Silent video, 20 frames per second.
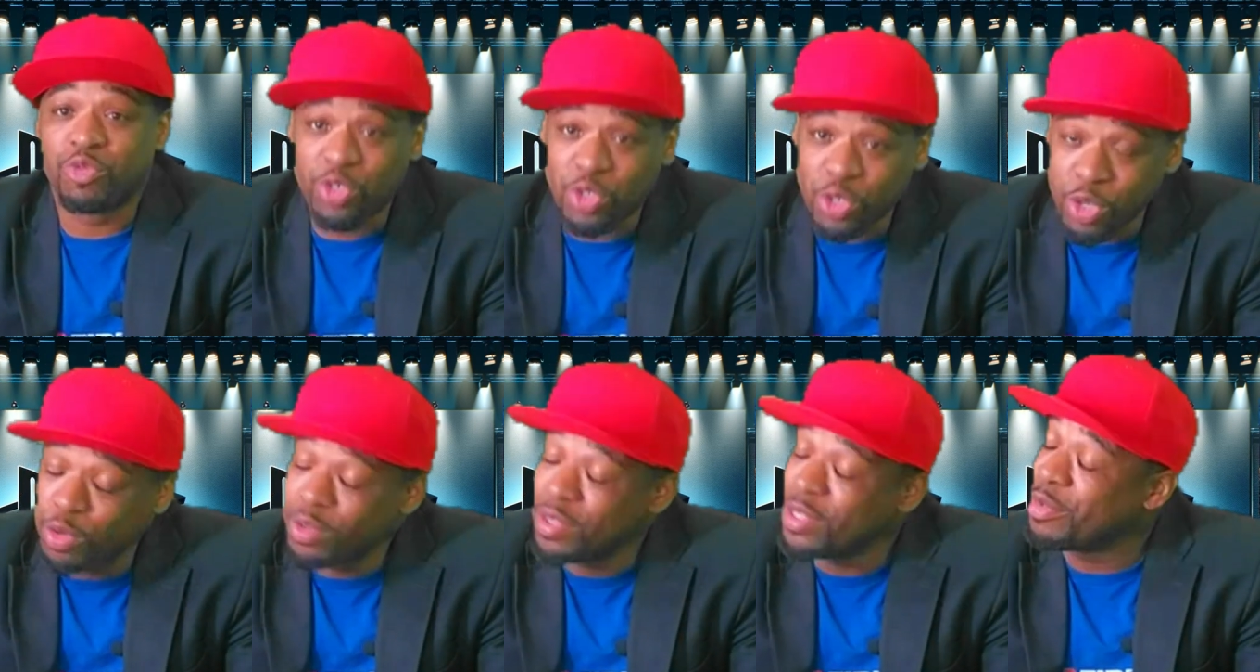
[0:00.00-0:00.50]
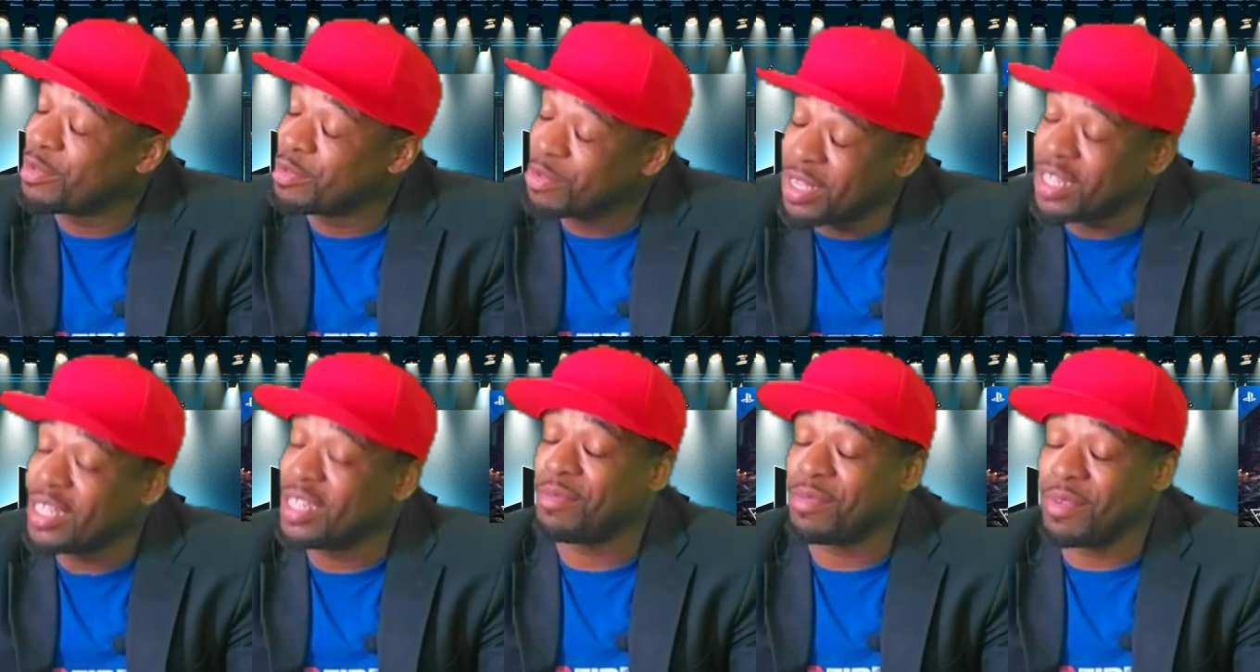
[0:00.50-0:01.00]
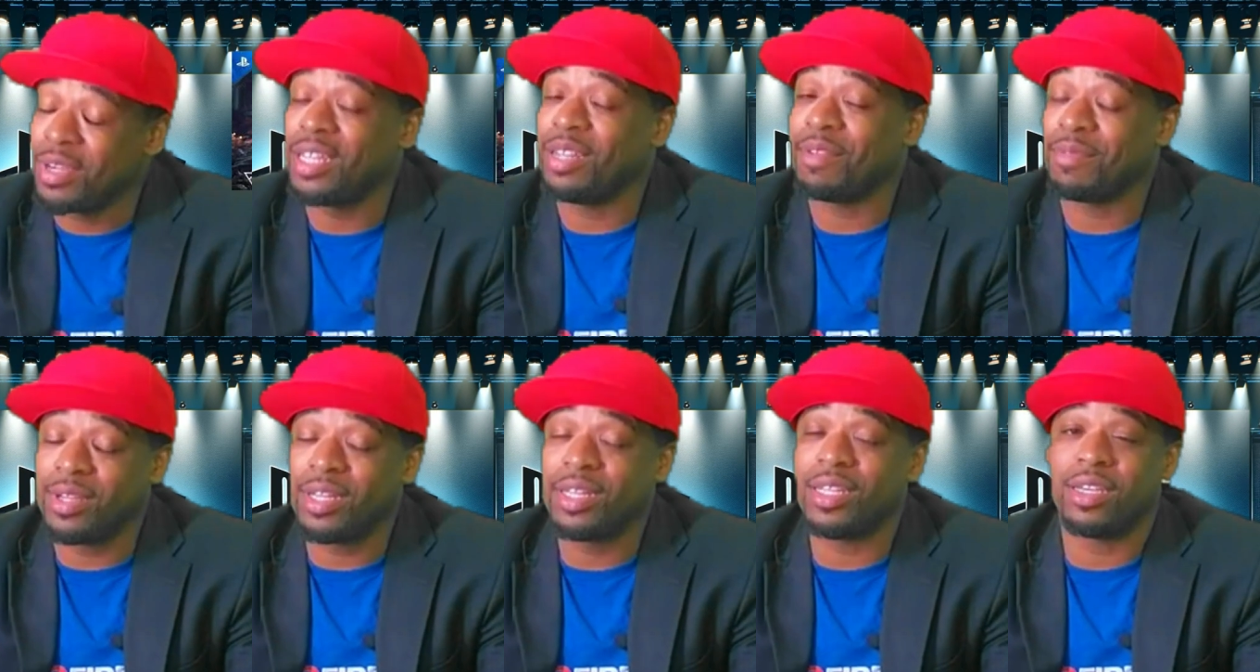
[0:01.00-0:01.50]
truly, really,
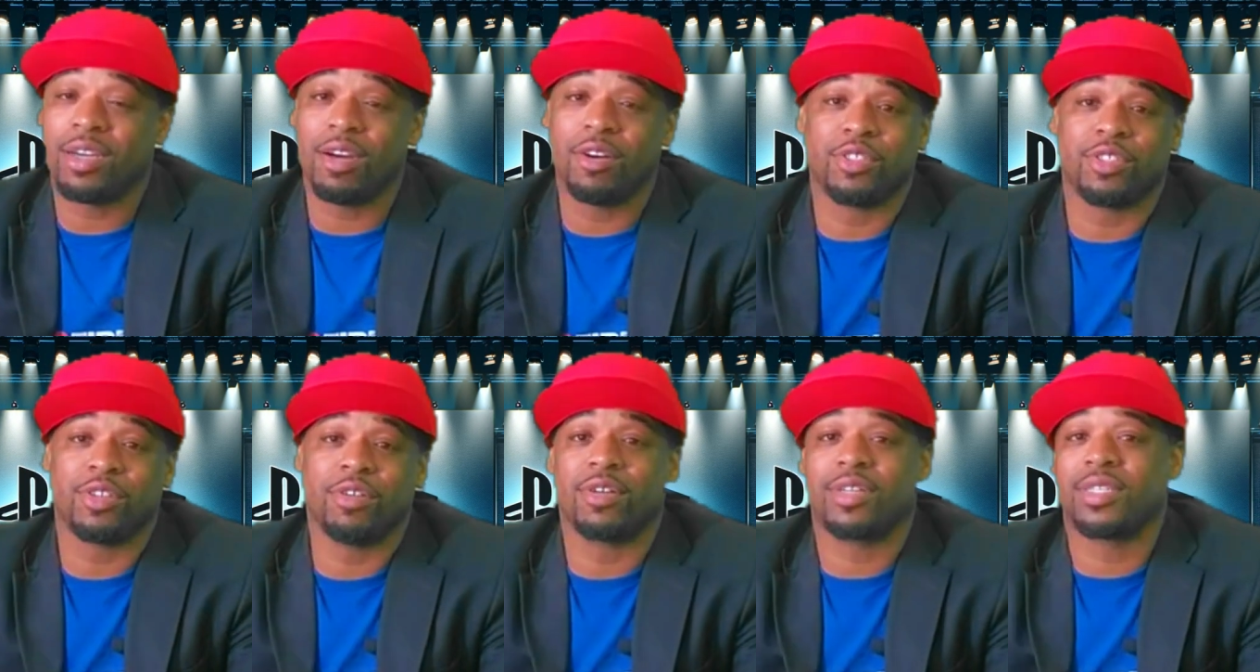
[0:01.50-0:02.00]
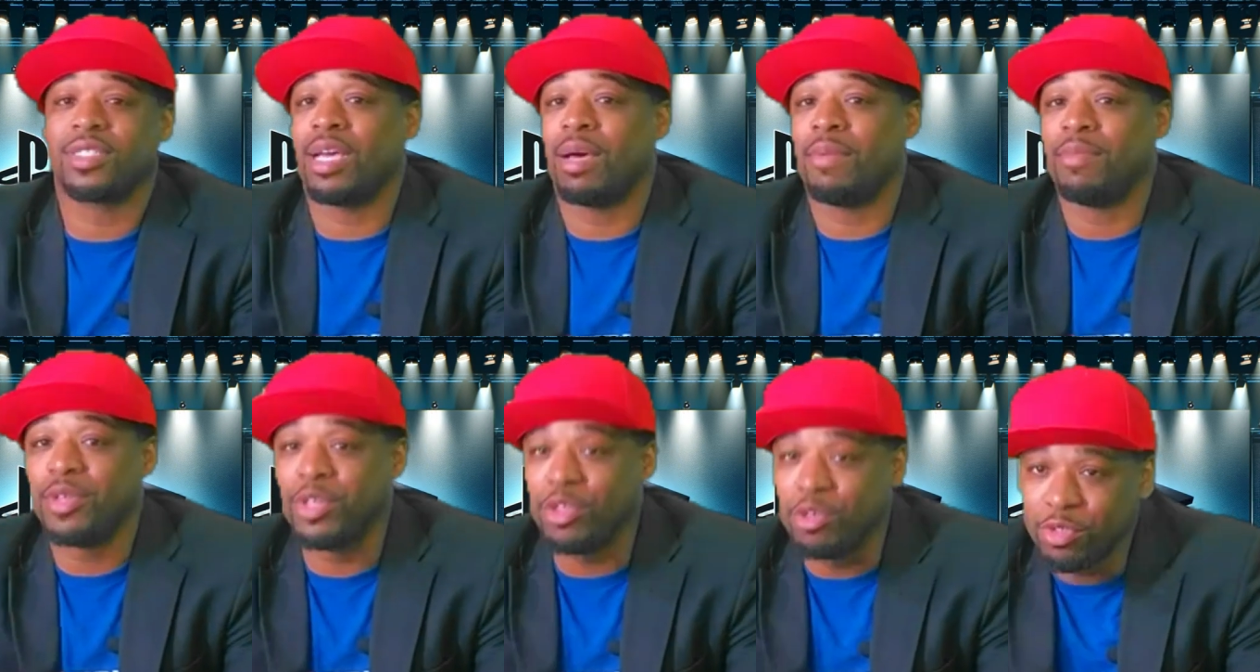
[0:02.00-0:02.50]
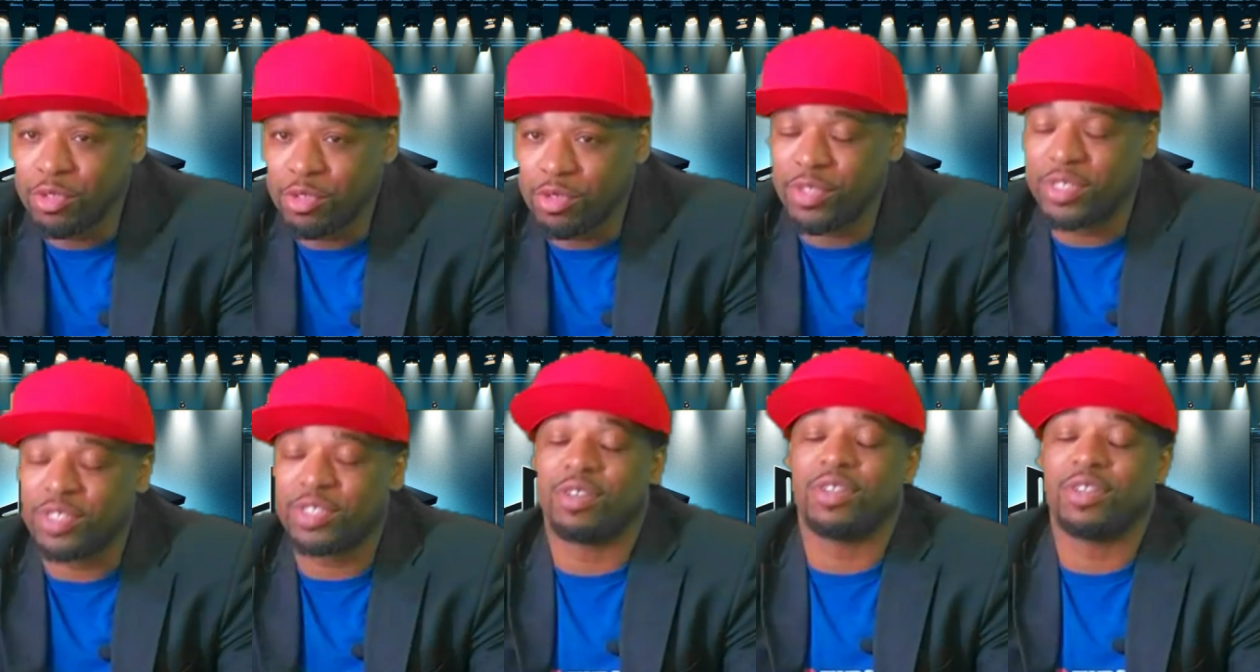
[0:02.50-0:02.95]
really, really goes on because I'm new to it,